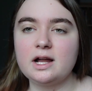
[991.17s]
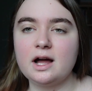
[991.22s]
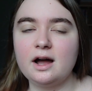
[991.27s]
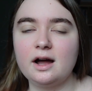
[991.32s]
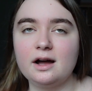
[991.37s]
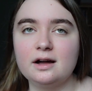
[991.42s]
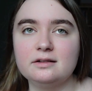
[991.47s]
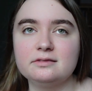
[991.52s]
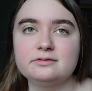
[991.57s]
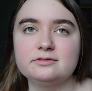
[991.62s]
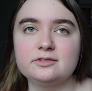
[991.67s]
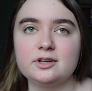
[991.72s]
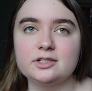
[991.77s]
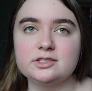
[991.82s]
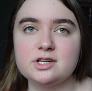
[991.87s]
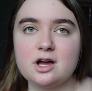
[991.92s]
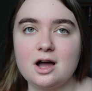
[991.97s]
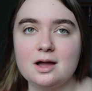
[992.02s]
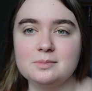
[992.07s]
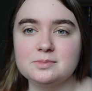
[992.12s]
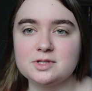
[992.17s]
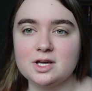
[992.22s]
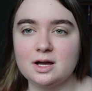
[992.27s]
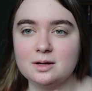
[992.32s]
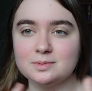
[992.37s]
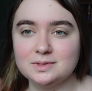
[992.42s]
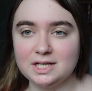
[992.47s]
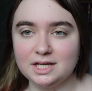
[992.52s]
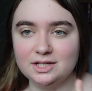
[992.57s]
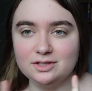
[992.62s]
have time to
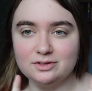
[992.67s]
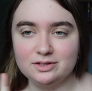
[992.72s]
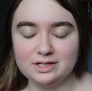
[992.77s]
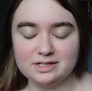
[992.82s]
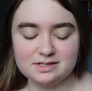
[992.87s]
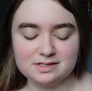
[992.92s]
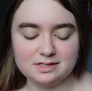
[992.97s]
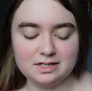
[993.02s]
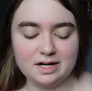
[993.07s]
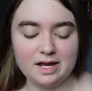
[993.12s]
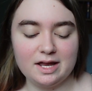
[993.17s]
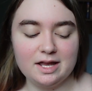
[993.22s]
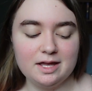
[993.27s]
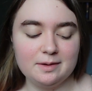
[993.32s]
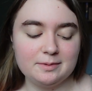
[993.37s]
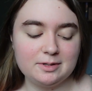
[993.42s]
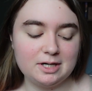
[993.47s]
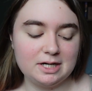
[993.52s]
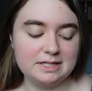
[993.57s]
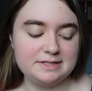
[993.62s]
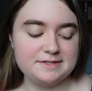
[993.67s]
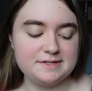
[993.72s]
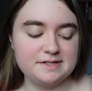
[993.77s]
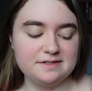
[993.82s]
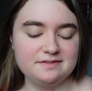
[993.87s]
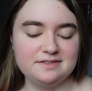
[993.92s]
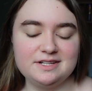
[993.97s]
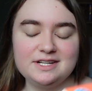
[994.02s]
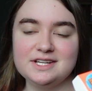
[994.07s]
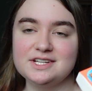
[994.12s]
update you yesterday, but I did
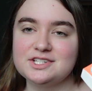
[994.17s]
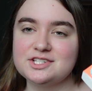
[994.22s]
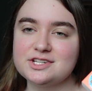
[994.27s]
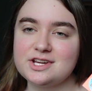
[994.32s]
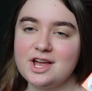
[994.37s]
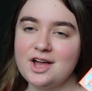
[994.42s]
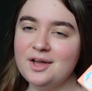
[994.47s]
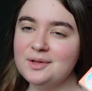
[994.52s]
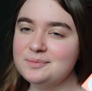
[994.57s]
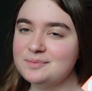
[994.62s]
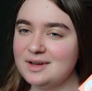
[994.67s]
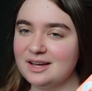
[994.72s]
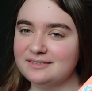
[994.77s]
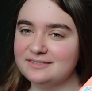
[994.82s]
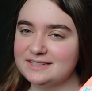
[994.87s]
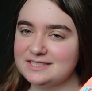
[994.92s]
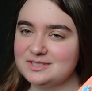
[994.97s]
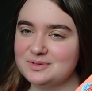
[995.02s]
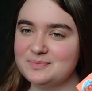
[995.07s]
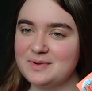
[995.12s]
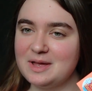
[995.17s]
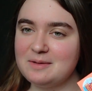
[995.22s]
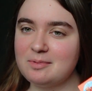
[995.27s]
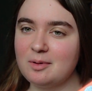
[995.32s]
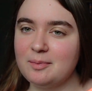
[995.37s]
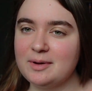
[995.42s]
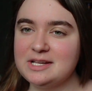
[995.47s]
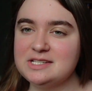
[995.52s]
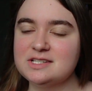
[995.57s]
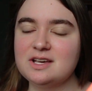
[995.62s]
finish Perfect on Paper
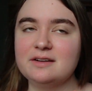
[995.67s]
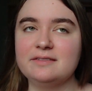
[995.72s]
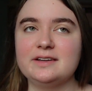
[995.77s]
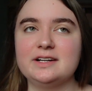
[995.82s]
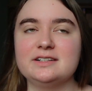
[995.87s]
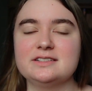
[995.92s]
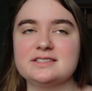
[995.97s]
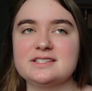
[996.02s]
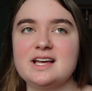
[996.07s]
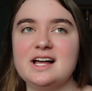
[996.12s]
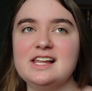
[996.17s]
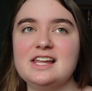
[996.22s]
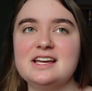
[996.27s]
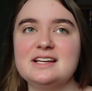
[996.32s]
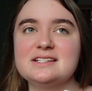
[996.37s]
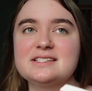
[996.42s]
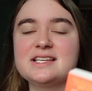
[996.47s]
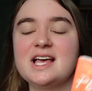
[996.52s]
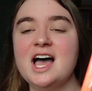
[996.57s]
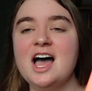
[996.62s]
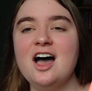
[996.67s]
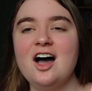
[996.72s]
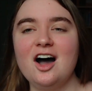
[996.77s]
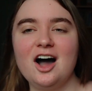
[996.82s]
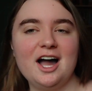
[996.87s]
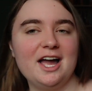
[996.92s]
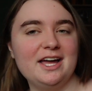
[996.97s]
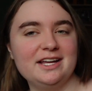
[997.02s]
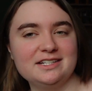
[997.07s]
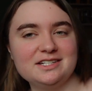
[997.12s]
by Sophie Gonzalez.
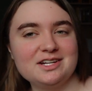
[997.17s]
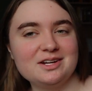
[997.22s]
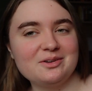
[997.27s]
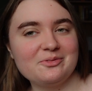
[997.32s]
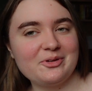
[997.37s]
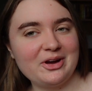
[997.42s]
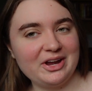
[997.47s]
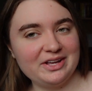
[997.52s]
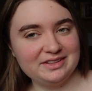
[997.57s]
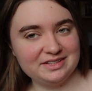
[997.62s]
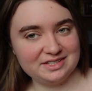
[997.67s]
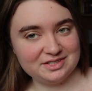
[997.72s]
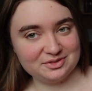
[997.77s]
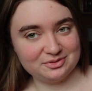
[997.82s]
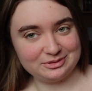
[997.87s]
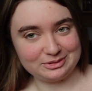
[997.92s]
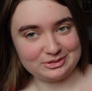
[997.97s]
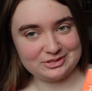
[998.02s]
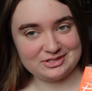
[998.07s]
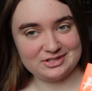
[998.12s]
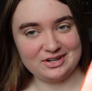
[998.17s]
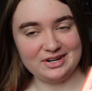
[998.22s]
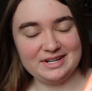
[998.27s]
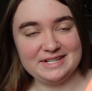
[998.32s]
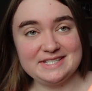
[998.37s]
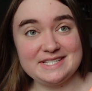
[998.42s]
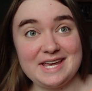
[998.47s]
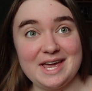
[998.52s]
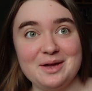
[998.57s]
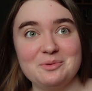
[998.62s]
I ended up rating this 4
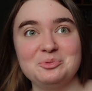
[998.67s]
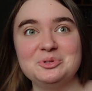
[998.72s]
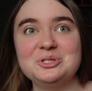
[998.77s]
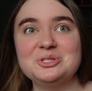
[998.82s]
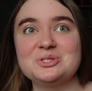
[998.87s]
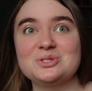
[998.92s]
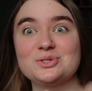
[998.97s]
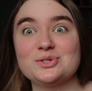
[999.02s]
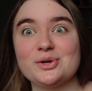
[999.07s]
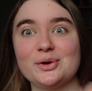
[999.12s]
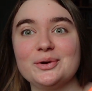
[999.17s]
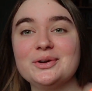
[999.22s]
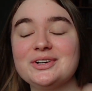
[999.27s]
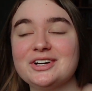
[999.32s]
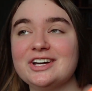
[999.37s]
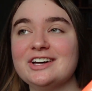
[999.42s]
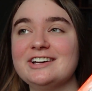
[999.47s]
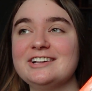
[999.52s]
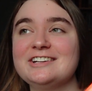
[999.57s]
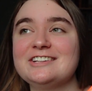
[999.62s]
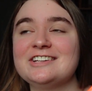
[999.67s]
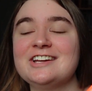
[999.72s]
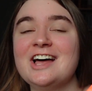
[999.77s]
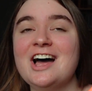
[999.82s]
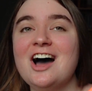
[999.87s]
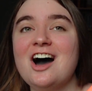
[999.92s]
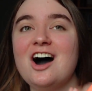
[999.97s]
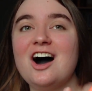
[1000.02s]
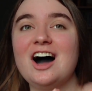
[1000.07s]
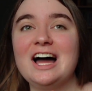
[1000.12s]
stars. It was so good.
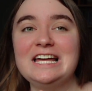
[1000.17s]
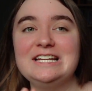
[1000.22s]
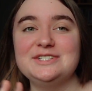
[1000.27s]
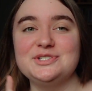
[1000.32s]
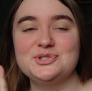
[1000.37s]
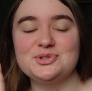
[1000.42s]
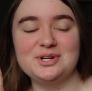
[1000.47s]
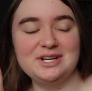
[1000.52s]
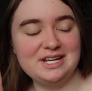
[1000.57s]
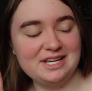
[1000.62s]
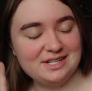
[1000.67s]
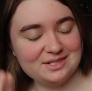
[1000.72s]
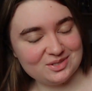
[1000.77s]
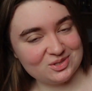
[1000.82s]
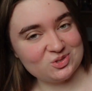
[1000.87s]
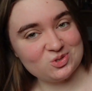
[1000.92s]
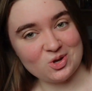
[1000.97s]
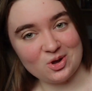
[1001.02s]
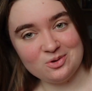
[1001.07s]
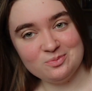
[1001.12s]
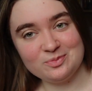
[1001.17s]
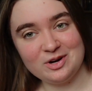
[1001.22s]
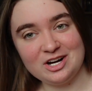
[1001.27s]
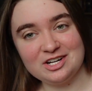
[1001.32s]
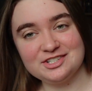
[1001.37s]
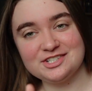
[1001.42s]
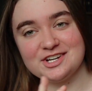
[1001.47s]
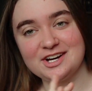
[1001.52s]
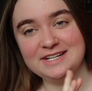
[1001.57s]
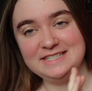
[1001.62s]
I enjoyed it so
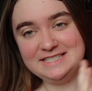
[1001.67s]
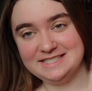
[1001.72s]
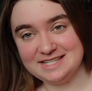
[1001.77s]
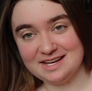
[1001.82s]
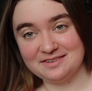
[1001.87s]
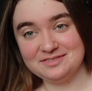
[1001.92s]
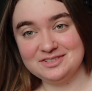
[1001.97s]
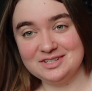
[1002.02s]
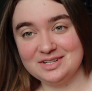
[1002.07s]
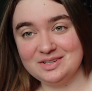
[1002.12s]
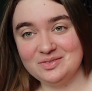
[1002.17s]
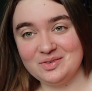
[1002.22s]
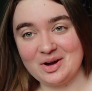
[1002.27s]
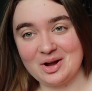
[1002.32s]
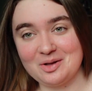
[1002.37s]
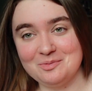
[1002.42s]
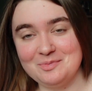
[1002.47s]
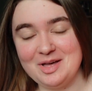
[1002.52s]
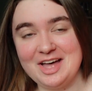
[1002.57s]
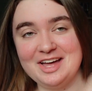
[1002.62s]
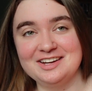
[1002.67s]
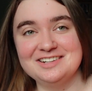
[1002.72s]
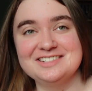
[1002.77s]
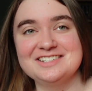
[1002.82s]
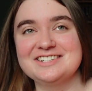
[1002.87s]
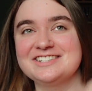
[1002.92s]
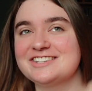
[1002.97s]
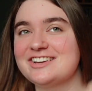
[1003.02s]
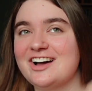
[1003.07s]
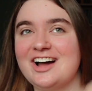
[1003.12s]
much. I definitely
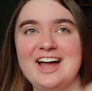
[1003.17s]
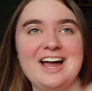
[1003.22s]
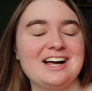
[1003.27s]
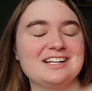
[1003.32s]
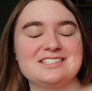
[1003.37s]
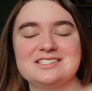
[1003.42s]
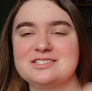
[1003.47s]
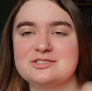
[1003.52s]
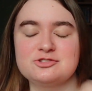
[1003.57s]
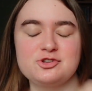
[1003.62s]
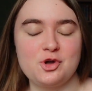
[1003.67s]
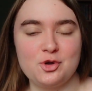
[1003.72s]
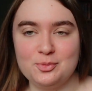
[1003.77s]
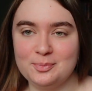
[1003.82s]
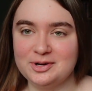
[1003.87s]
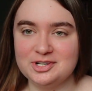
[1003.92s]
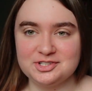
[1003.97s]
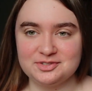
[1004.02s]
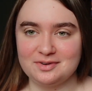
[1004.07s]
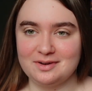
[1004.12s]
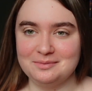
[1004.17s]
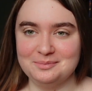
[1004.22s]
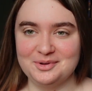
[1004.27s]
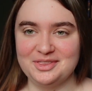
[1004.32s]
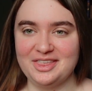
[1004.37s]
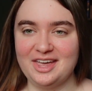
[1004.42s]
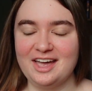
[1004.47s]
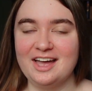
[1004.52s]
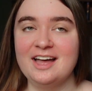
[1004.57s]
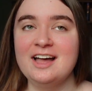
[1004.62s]
recommend. I had so much fun
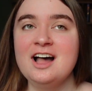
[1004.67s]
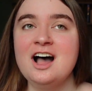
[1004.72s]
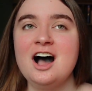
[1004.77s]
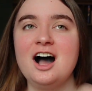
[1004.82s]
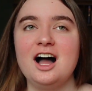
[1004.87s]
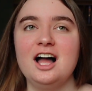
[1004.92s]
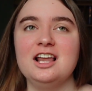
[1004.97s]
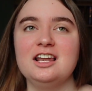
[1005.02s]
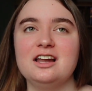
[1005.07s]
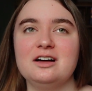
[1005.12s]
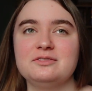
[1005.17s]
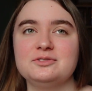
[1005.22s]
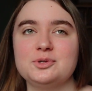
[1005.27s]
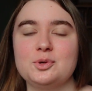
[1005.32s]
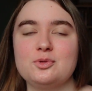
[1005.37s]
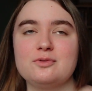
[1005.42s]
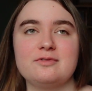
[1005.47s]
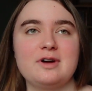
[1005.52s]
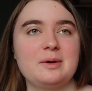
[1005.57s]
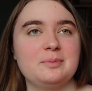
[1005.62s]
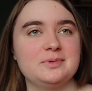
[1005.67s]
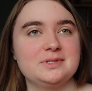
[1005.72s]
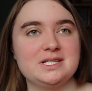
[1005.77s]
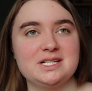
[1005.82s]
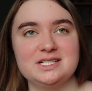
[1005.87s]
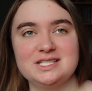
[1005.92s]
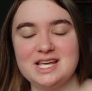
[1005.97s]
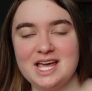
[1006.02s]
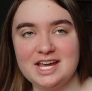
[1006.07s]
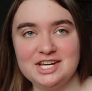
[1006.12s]
with it. I loved all the
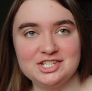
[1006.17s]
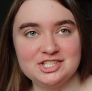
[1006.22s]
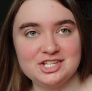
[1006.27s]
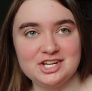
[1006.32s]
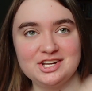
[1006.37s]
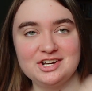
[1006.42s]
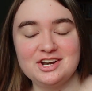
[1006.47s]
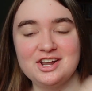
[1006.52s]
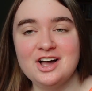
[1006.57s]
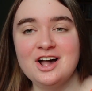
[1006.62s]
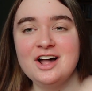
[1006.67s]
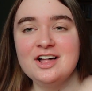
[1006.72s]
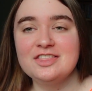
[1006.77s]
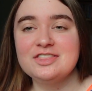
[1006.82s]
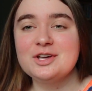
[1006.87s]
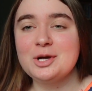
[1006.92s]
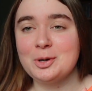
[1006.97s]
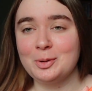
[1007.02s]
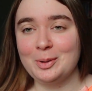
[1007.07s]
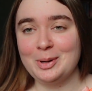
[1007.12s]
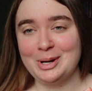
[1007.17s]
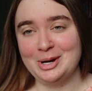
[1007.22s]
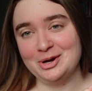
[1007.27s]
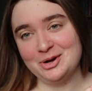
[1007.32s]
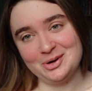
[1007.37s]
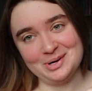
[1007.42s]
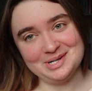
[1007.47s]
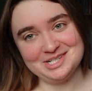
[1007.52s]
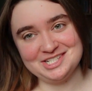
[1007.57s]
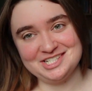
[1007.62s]
representation. The queer and
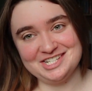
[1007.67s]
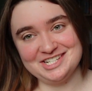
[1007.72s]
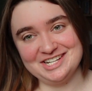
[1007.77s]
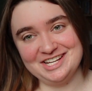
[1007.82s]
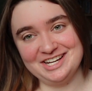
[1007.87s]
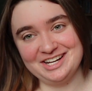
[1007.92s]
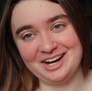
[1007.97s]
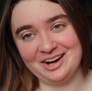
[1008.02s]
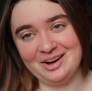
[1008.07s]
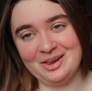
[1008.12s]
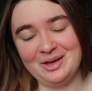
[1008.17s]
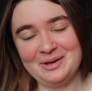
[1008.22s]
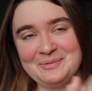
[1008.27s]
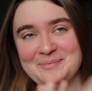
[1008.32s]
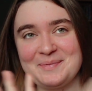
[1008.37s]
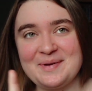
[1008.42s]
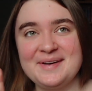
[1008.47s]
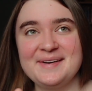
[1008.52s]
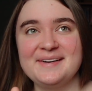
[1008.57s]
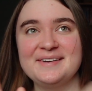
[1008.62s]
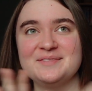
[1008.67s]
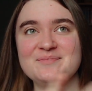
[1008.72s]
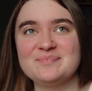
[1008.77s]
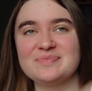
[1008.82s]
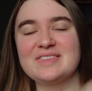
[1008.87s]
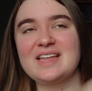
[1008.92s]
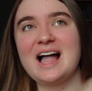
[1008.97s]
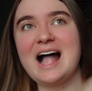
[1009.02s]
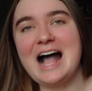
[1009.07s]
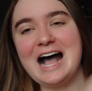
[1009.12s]
questioning club
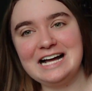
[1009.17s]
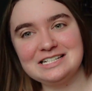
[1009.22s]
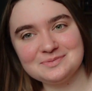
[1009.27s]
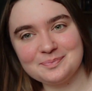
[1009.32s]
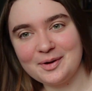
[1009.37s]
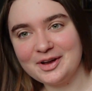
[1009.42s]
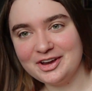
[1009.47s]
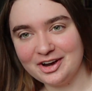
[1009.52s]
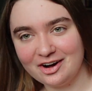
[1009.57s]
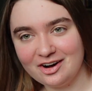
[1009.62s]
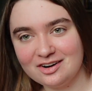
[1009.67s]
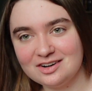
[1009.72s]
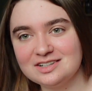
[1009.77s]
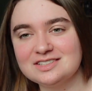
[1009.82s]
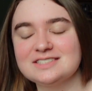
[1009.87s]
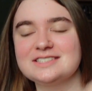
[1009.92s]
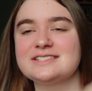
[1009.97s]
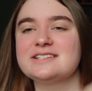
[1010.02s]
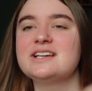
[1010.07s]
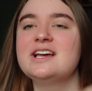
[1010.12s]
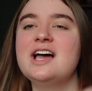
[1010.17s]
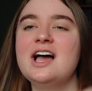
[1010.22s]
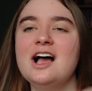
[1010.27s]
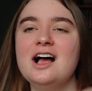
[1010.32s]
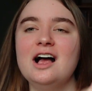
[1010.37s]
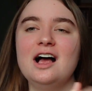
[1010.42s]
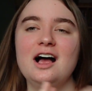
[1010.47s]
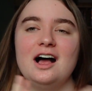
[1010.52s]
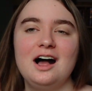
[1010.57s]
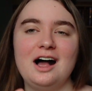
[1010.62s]
had my heart
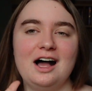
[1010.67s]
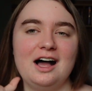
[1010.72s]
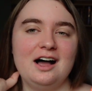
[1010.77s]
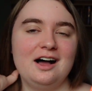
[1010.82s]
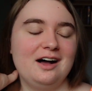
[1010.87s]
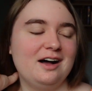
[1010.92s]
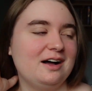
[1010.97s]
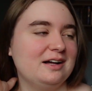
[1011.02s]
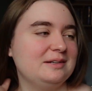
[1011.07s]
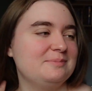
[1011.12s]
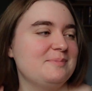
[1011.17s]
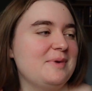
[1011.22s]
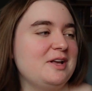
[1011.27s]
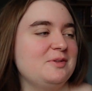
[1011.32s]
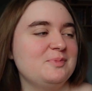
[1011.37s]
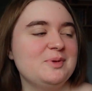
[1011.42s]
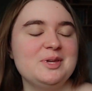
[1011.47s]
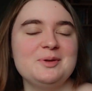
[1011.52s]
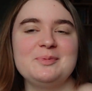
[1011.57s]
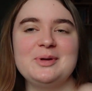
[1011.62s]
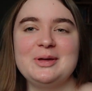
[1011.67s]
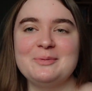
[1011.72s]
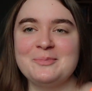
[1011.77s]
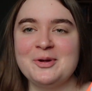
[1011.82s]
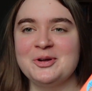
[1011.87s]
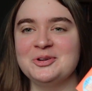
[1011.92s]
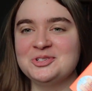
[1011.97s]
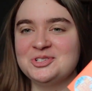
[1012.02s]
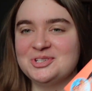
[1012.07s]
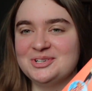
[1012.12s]
and made me a bit
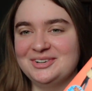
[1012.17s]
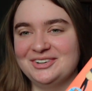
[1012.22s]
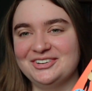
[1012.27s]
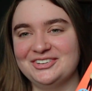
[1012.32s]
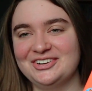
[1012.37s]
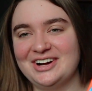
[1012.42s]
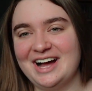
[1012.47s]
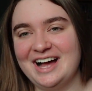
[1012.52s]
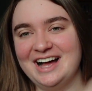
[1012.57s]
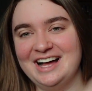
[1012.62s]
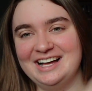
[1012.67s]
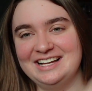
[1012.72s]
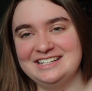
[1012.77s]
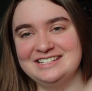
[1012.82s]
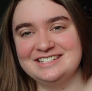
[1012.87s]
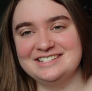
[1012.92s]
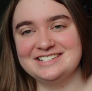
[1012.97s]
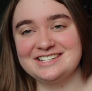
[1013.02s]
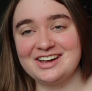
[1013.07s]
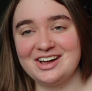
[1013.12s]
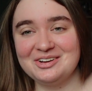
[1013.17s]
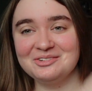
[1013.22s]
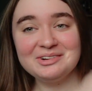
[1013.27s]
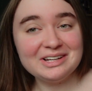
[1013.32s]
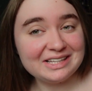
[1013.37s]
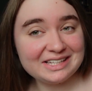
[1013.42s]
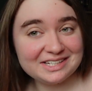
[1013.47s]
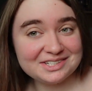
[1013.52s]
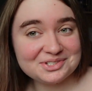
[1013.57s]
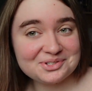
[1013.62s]
emotional, and I
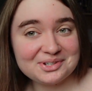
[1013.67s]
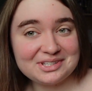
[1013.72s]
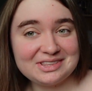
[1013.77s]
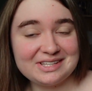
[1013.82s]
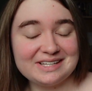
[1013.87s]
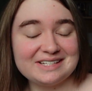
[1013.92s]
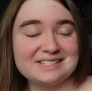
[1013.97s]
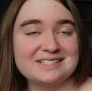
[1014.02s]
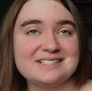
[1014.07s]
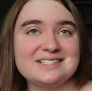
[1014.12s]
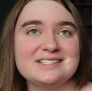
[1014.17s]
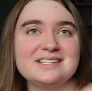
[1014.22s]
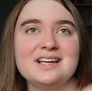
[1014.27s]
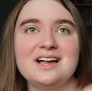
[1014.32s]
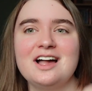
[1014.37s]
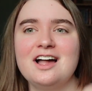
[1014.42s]
really enjoyed this.